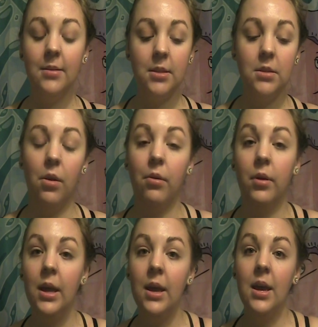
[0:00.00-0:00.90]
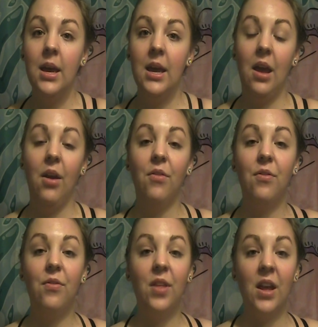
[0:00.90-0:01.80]
So
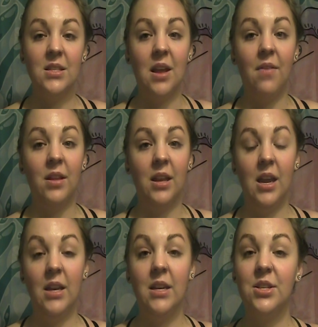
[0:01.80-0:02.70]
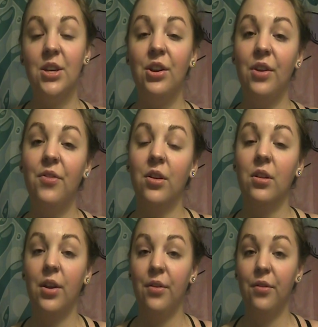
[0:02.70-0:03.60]
if that's definitely an insecurity for a
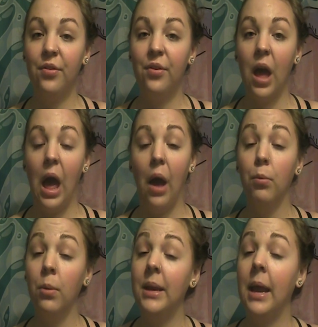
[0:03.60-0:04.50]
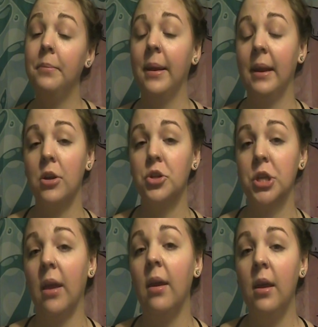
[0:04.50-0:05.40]
lot of women and men
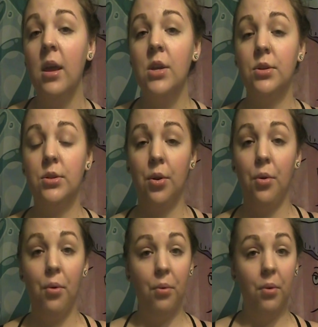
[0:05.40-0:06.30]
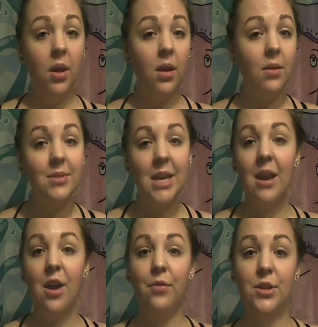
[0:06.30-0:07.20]
actually, so take
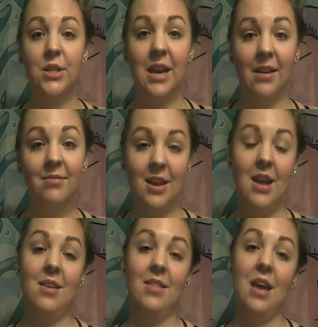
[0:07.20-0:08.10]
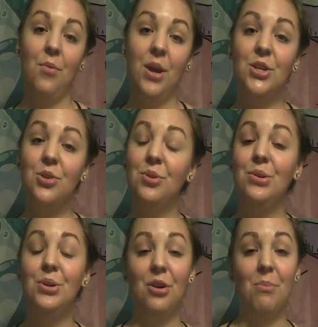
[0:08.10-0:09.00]
care of your skin, and then that way too when you
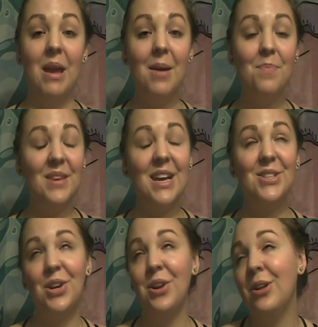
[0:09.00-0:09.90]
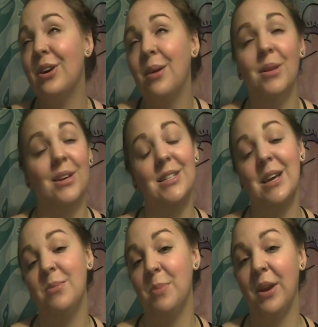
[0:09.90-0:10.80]
do your makeup, it's gonna look a million
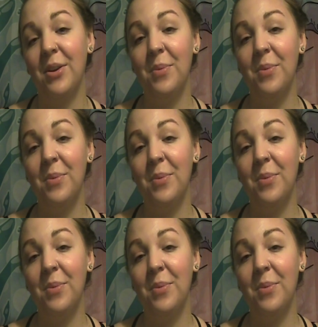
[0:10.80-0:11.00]
times better.